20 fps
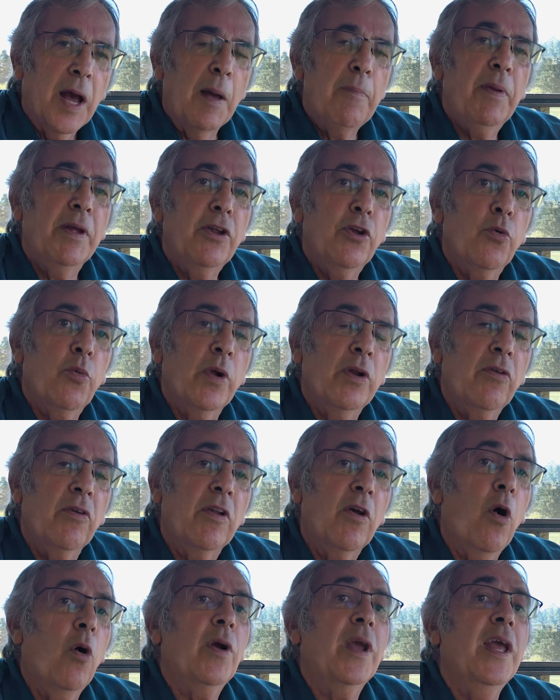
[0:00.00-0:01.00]
I bet you're
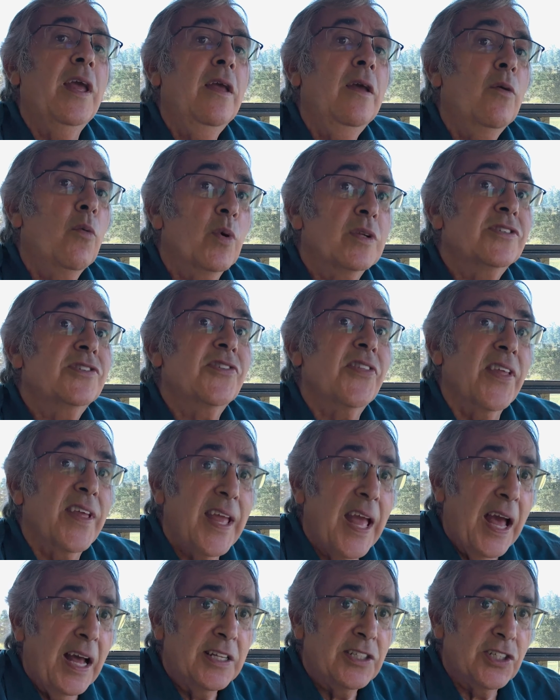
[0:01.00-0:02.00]
wondering, okay, what's the
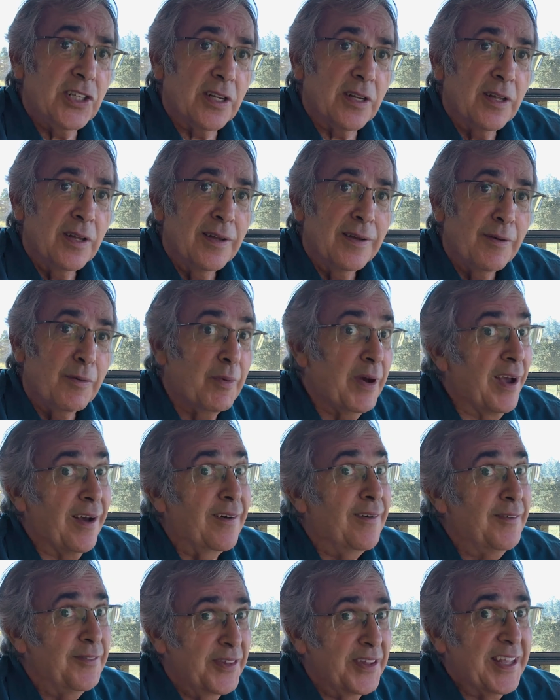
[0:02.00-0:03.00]
gadget?
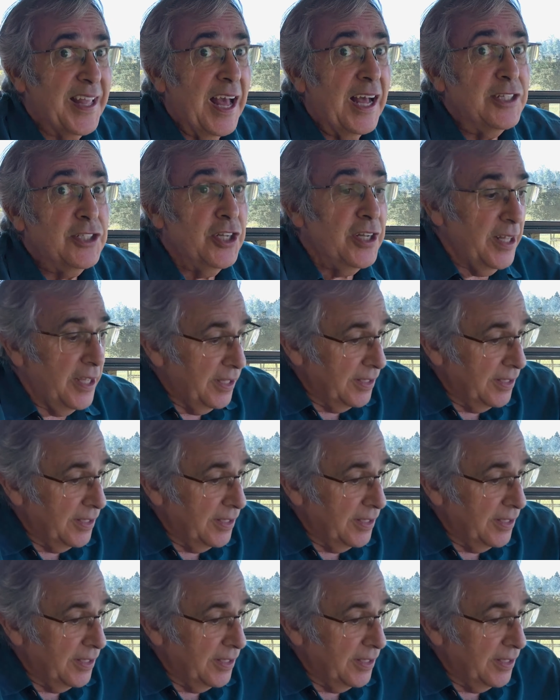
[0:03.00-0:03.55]
Well, the gadget